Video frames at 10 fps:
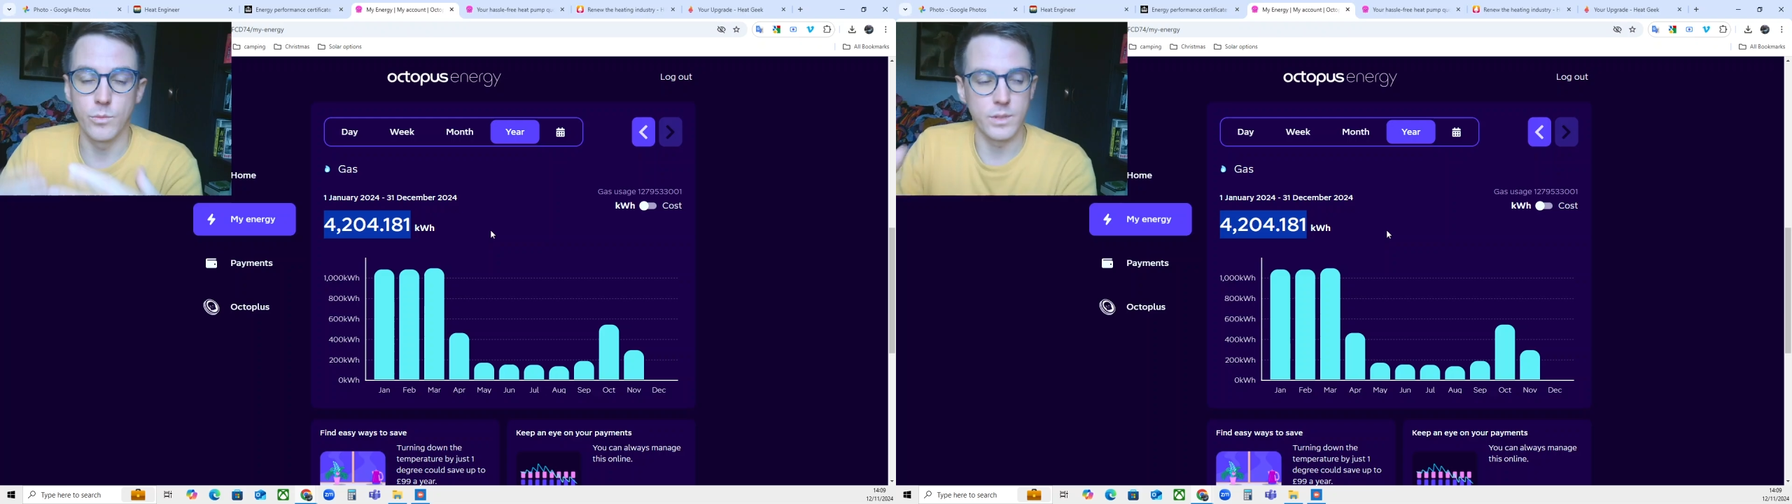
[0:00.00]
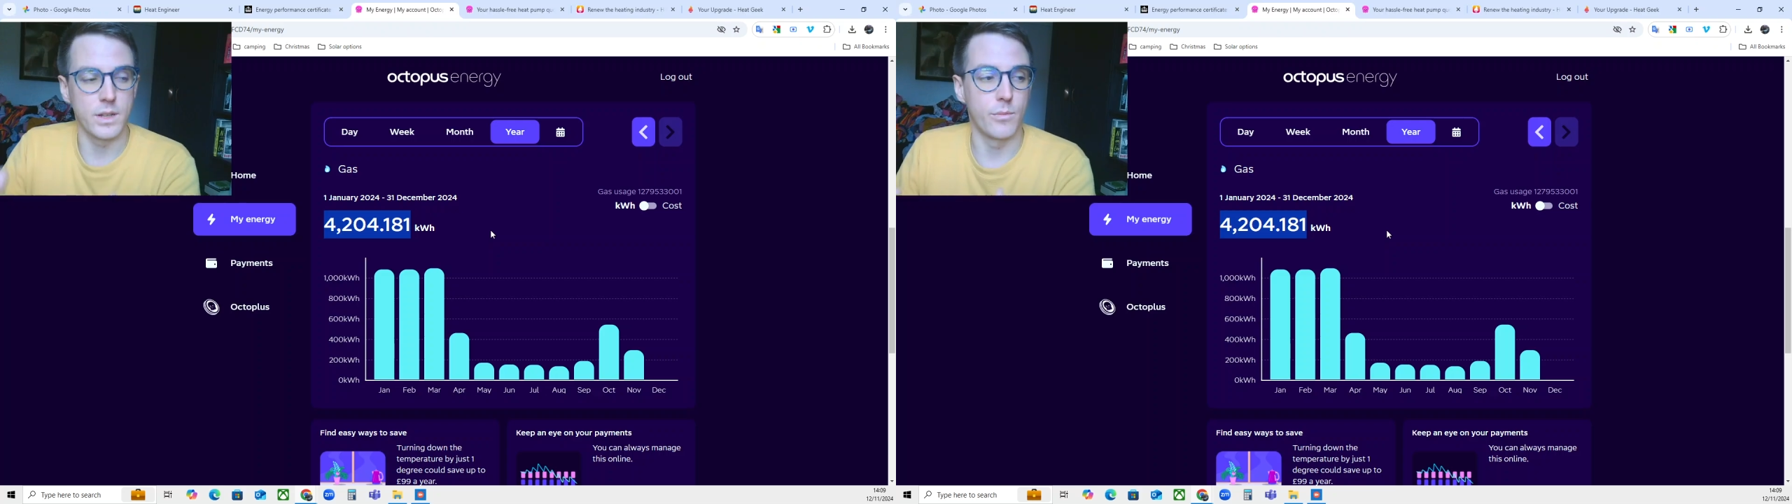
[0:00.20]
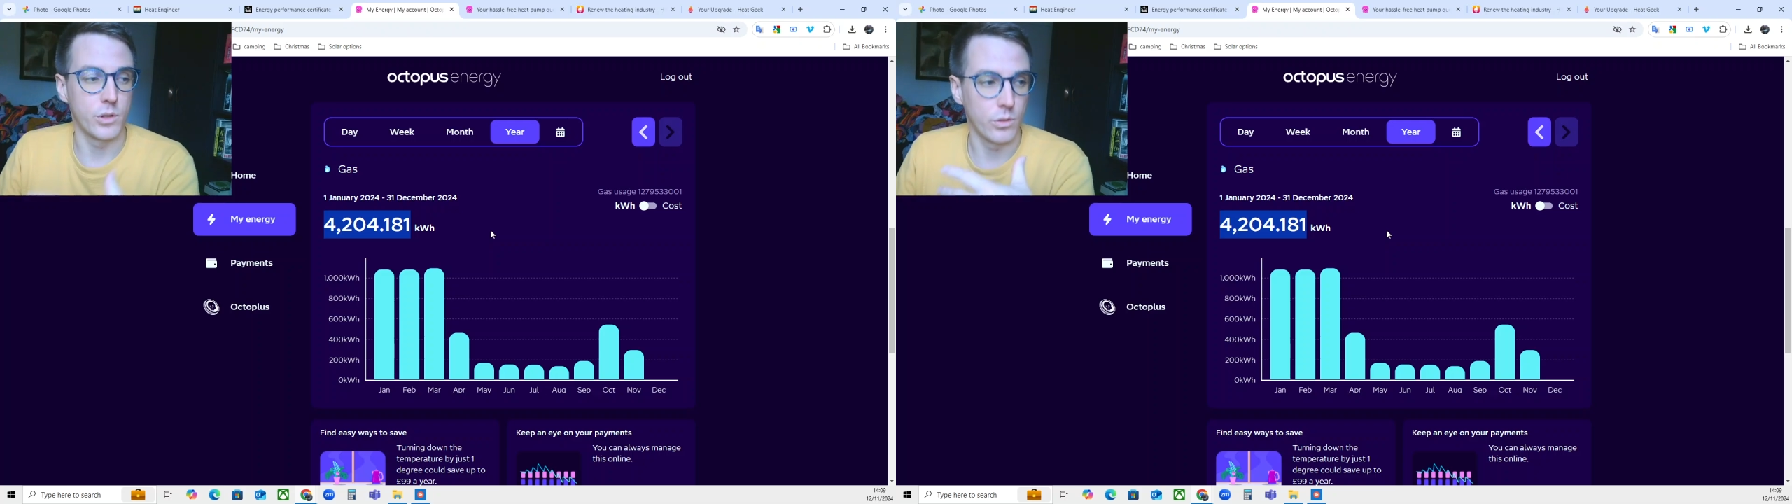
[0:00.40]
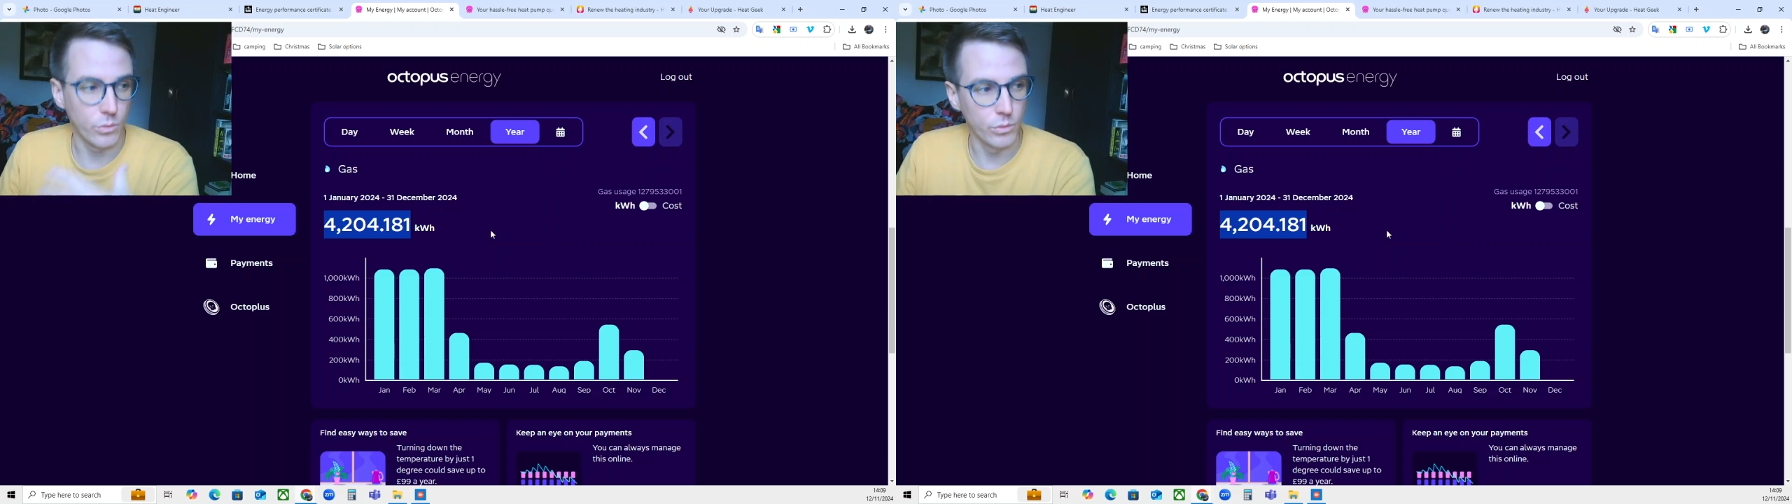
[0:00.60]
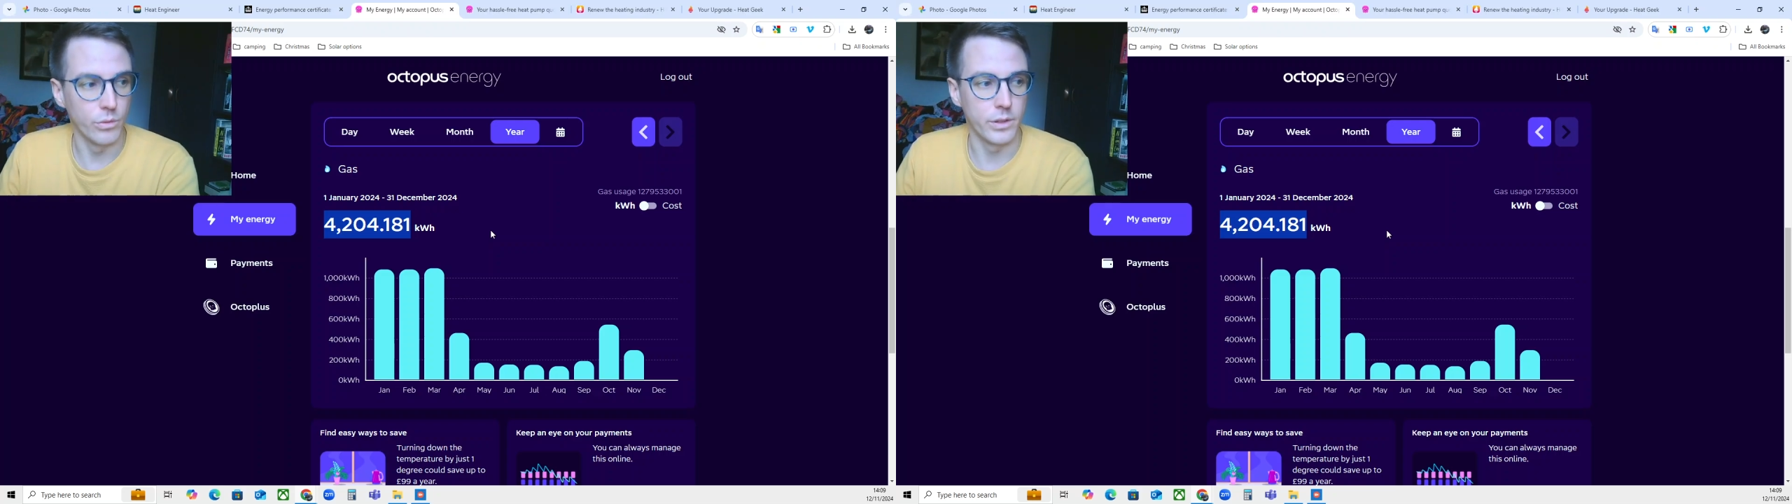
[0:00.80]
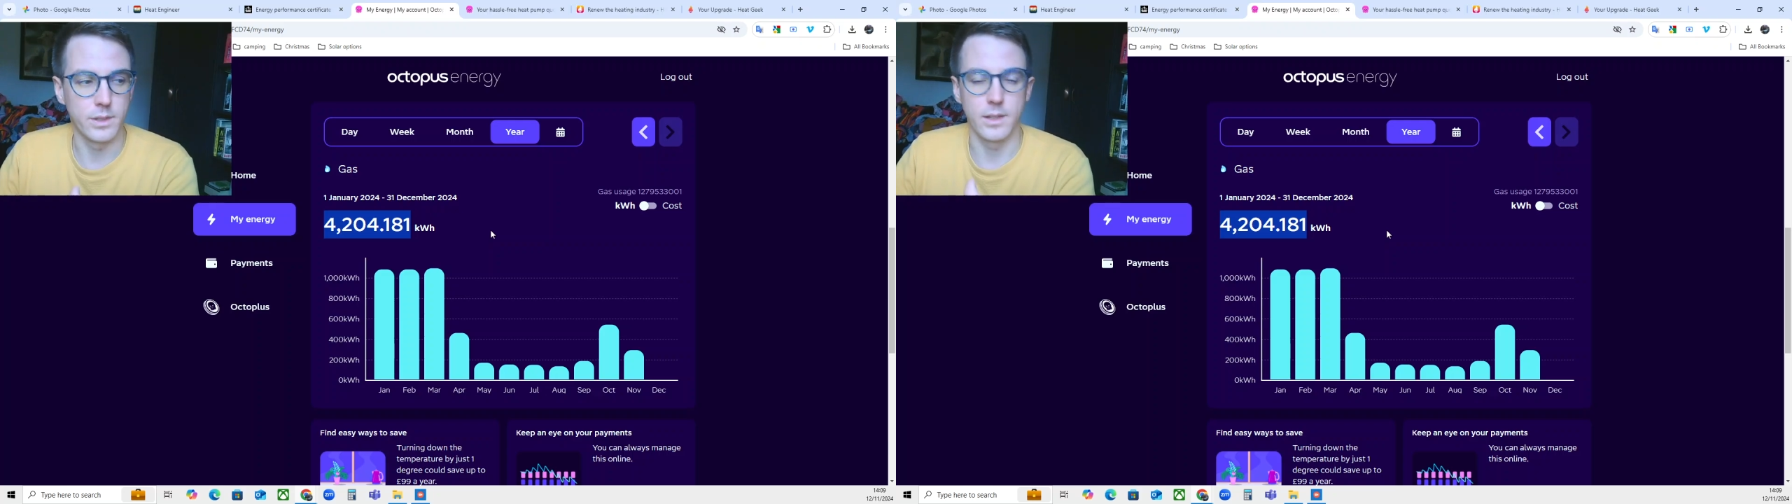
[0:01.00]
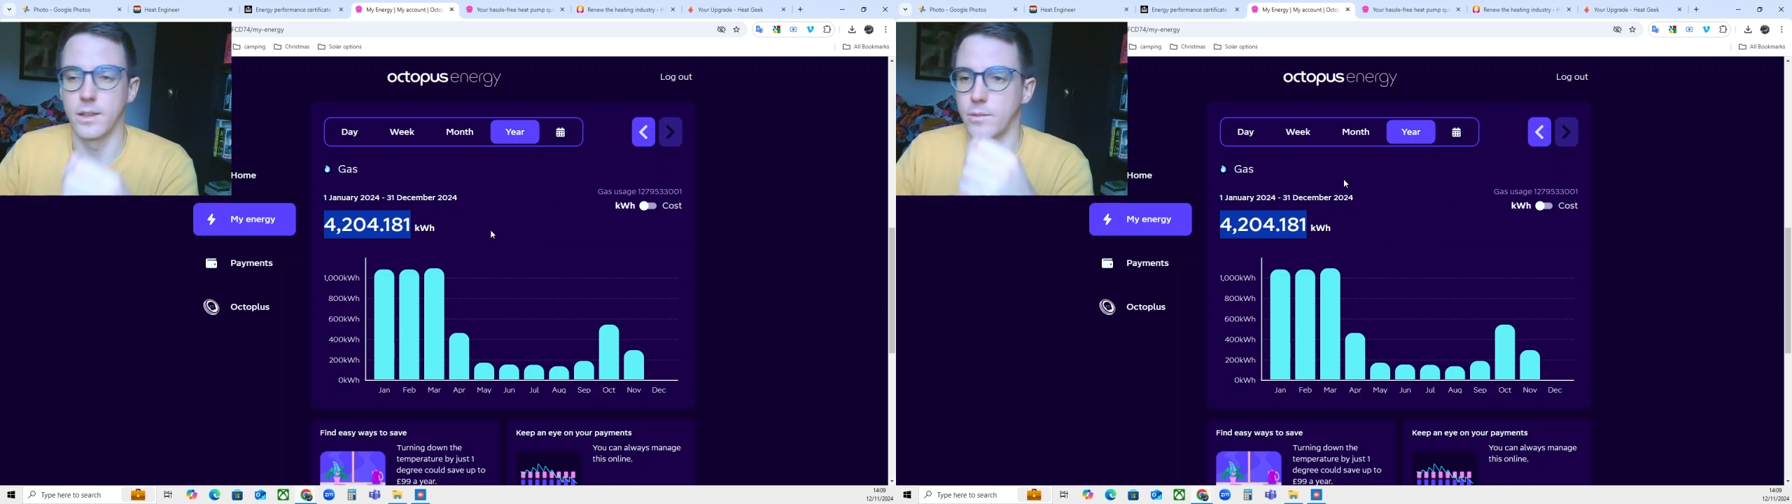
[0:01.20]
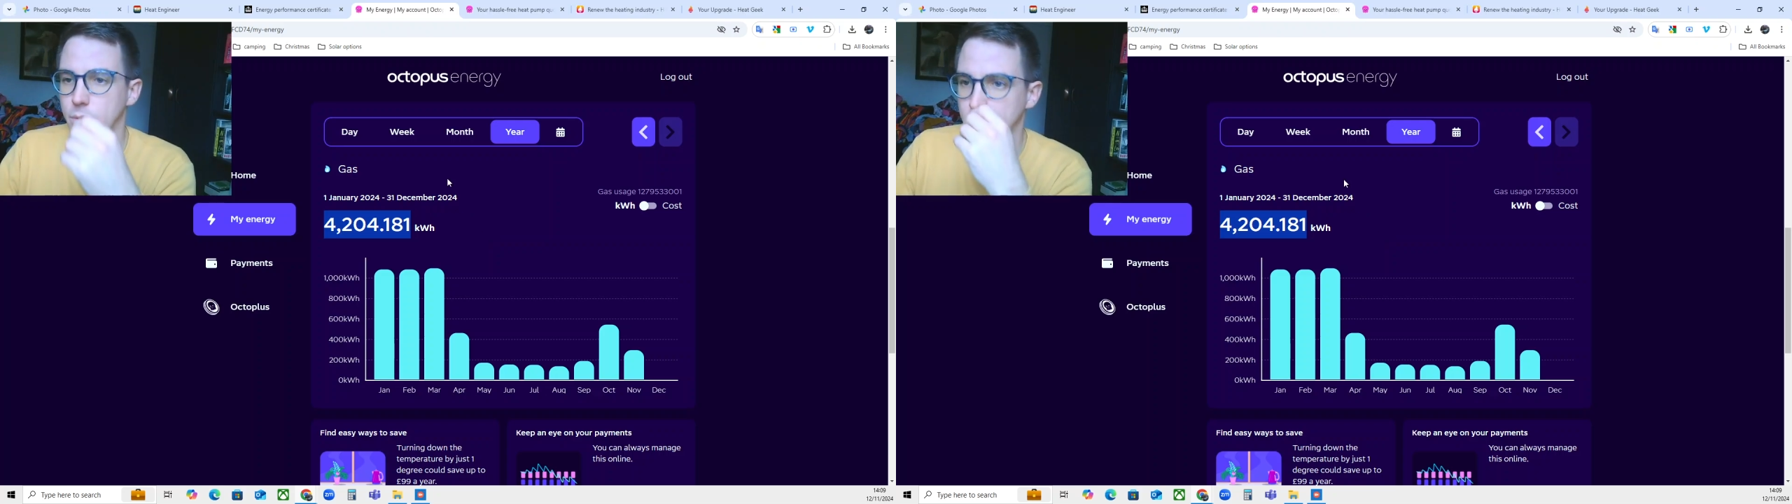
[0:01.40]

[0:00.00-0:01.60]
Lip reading: up to temperature all the time.